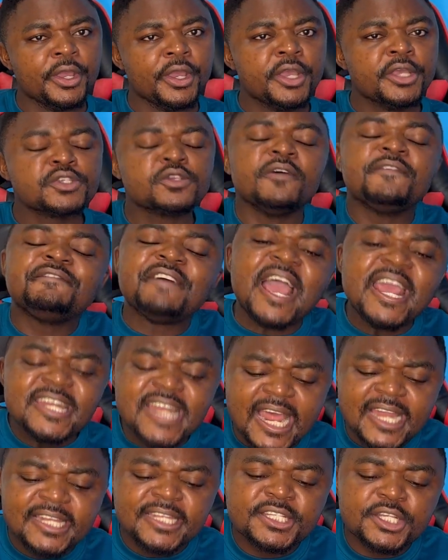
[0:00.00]
So
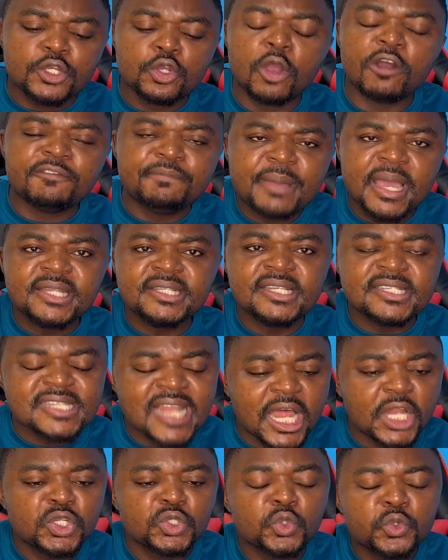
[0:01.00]
finally, the government is
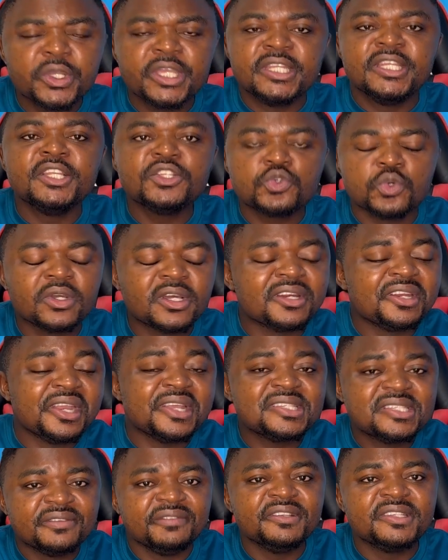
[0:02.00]
now looking into
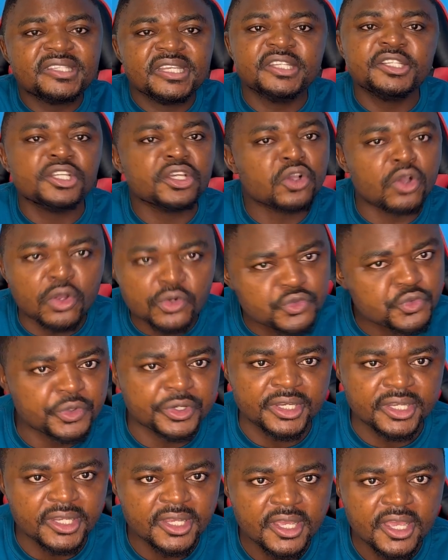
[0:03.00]
creativity in the country,
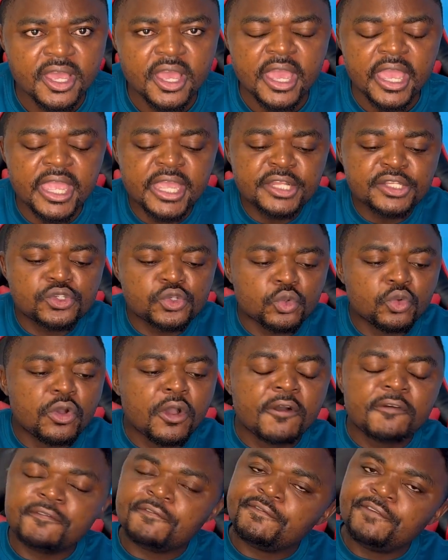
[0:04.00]

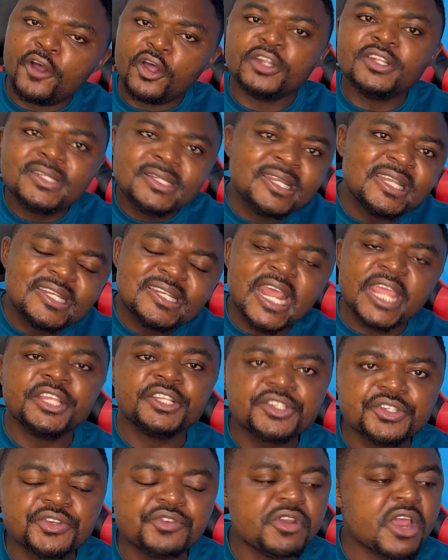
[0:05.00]
into funding
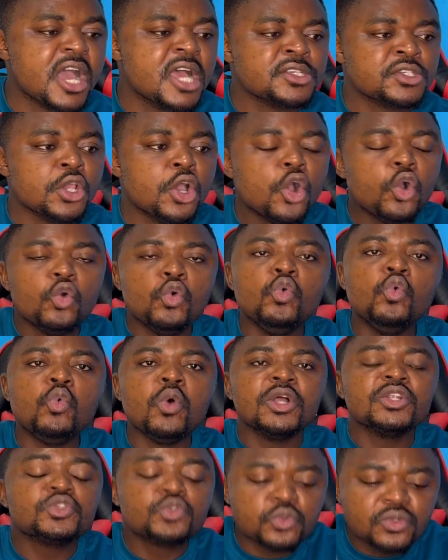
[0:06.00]
Nigerians who
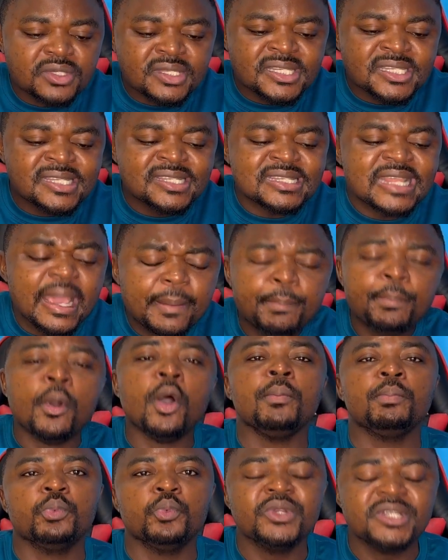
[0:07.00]
want to step
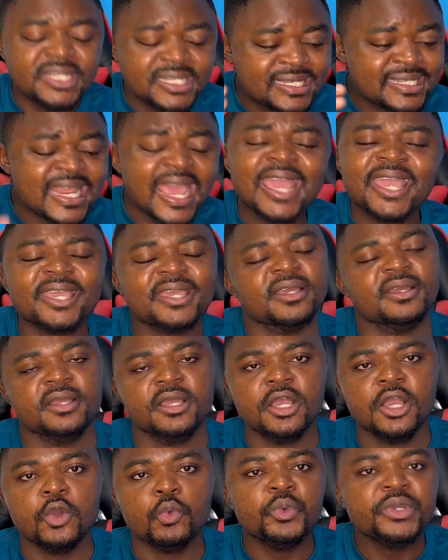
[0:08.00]
up with the tech,
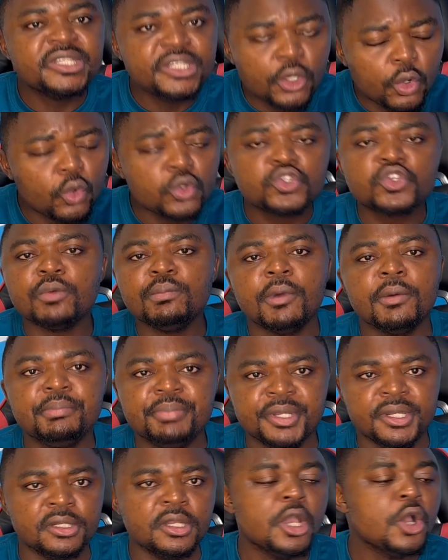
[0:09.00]
with the
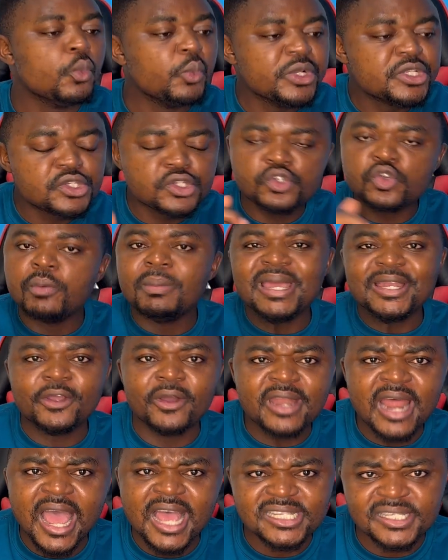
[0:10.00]
automobile, with so many
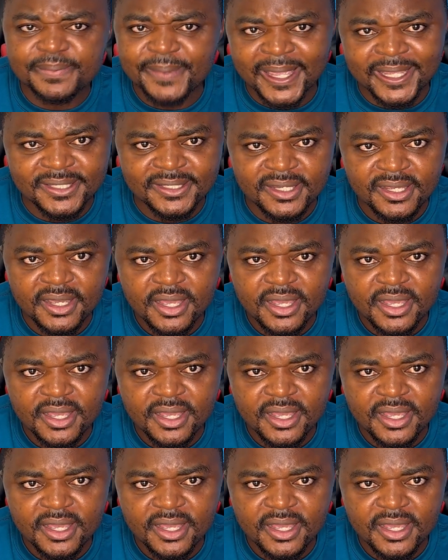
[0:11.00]
other aspects.